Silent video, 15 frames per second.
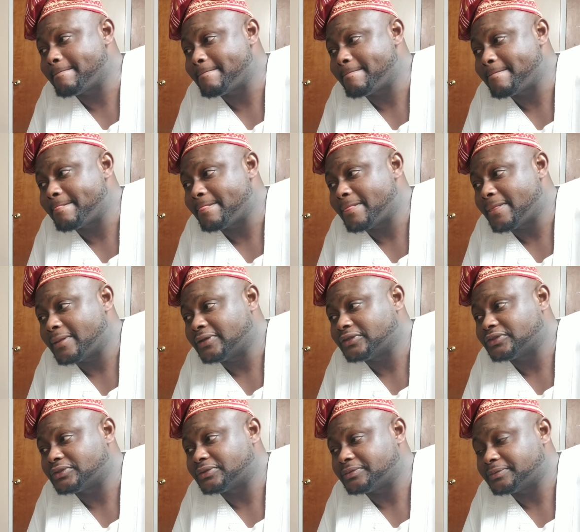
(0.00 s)

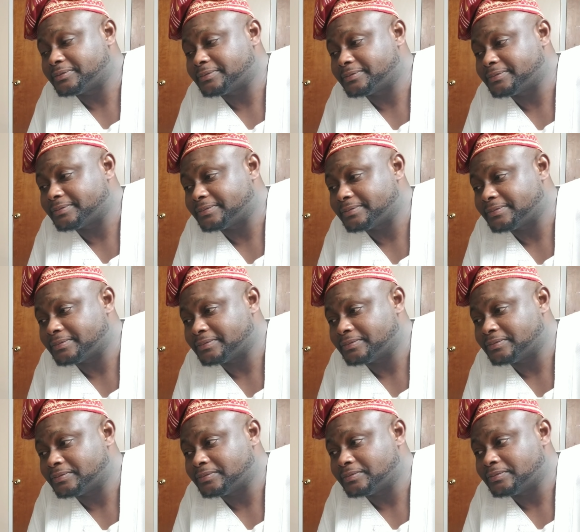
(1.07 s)

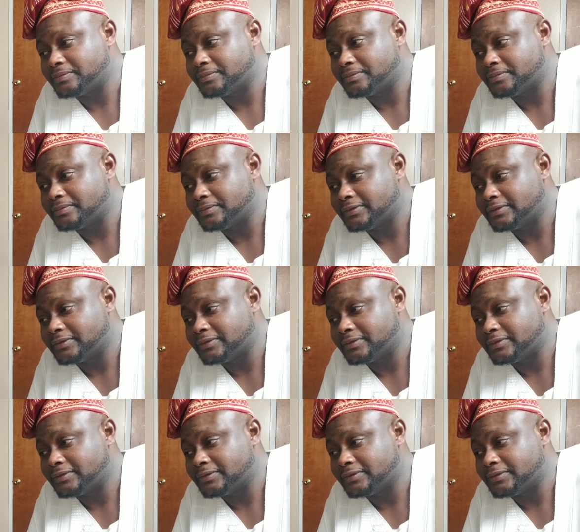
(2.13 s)
Nobody speaks.